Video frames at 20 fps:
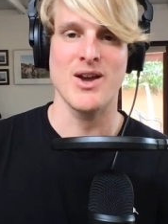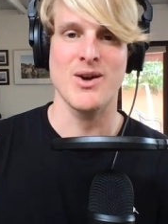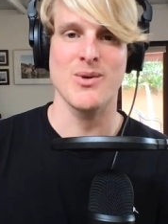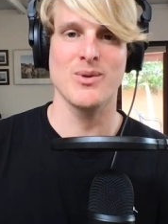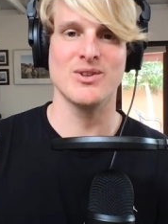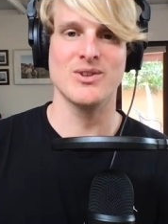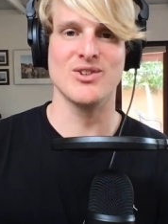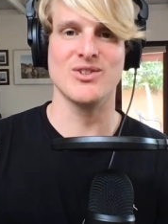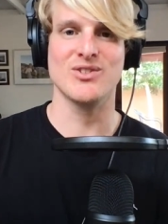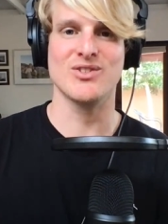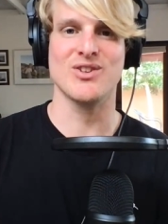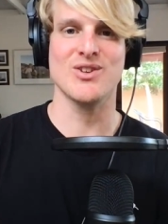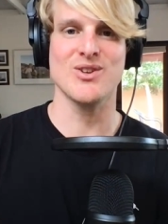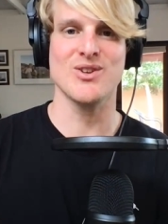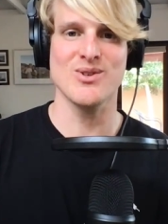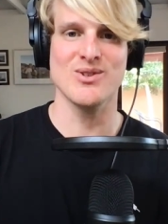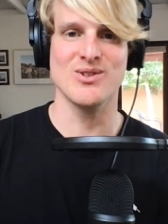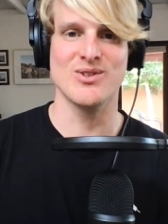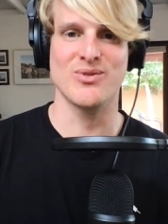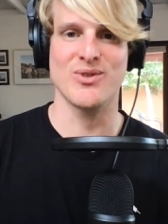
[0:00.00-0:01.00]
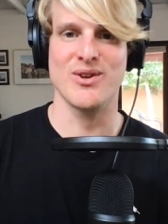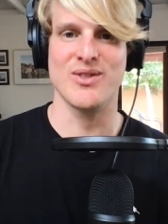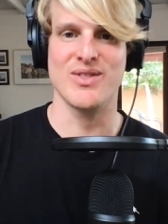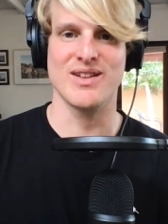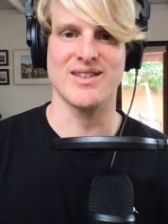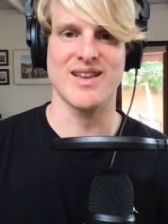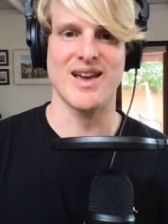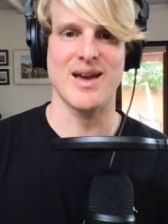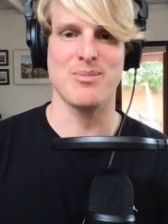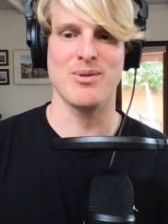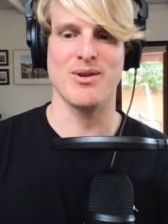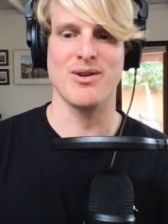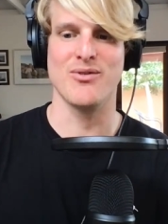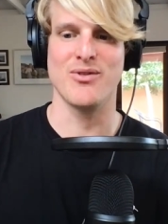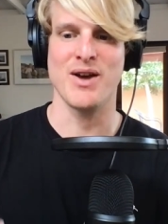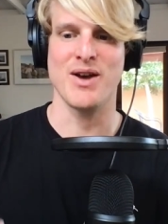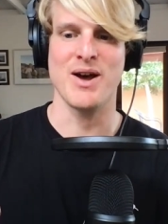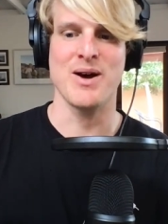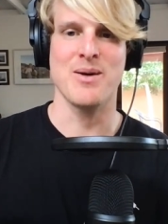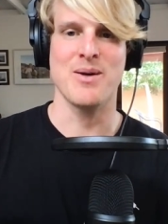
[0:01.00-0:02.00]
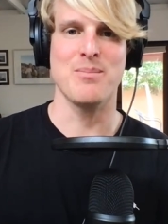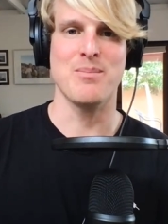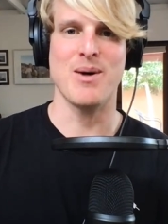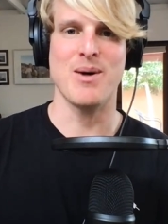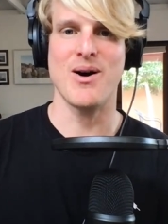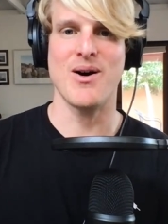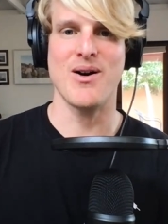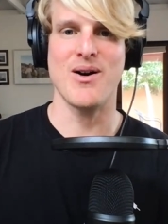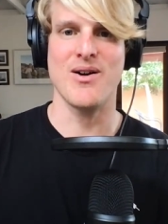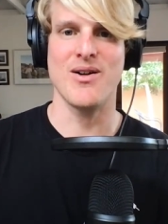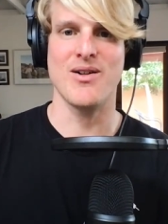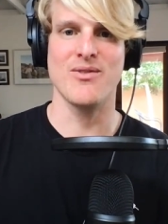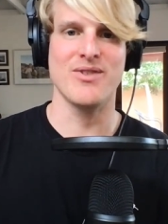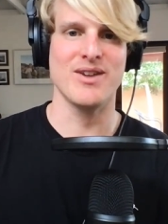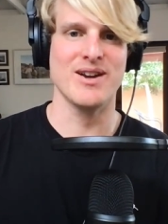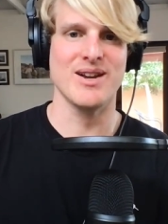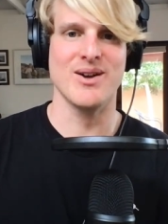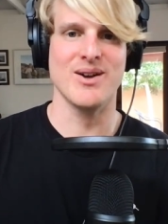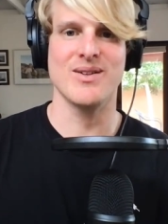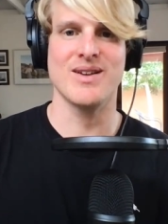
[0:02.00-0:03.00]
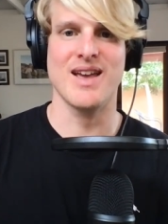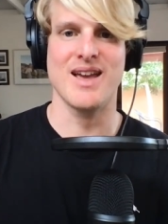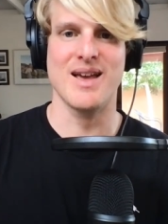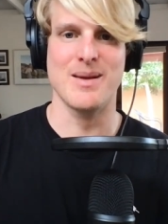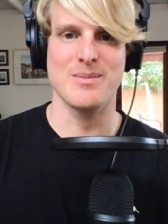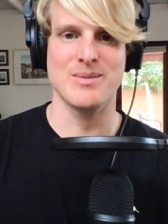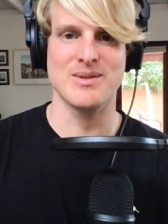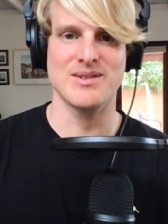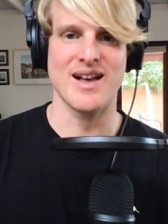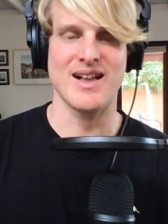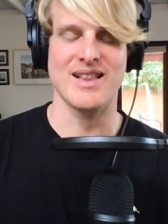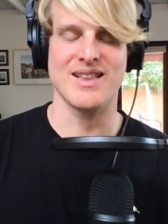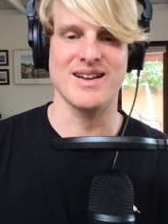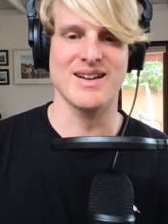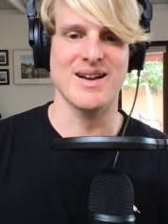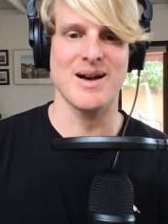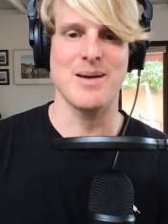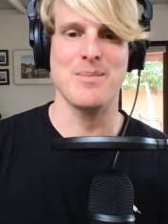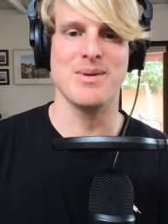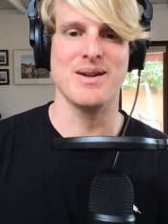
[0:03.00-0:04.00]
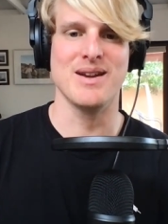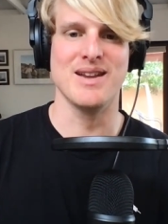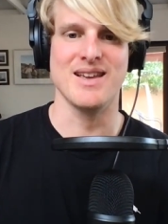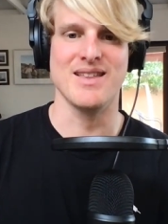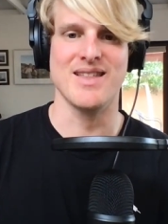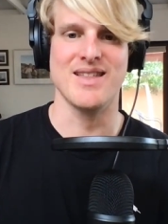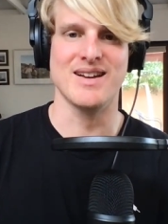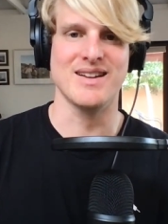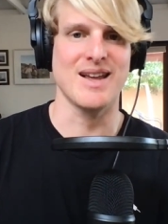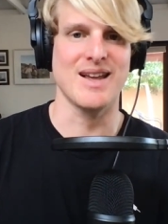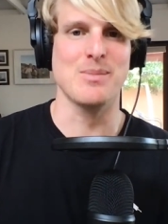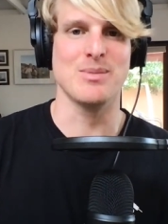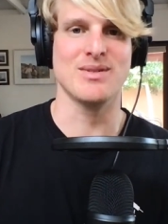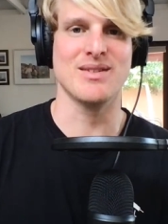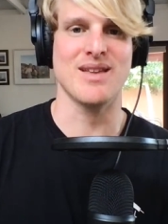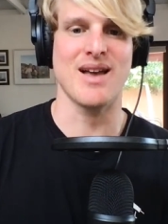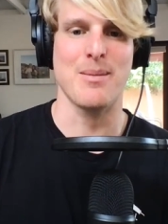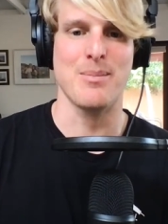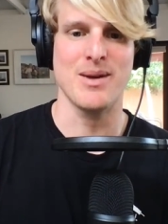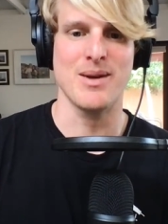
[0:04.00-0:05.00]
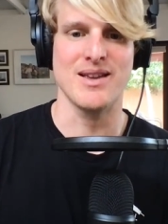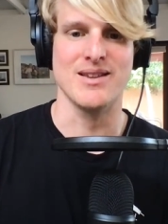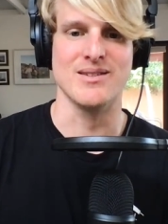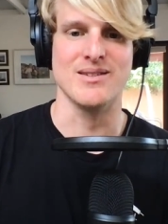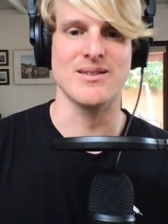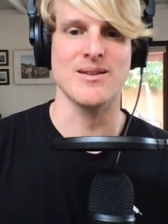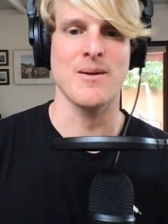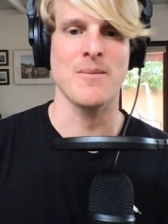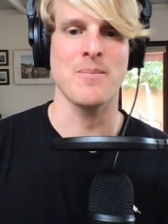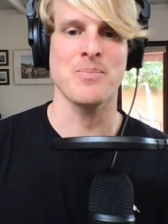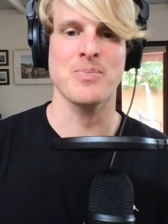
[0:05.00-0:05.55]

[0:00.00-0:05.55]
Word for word: which is huge for the type of mall video game selling company that GameStop is.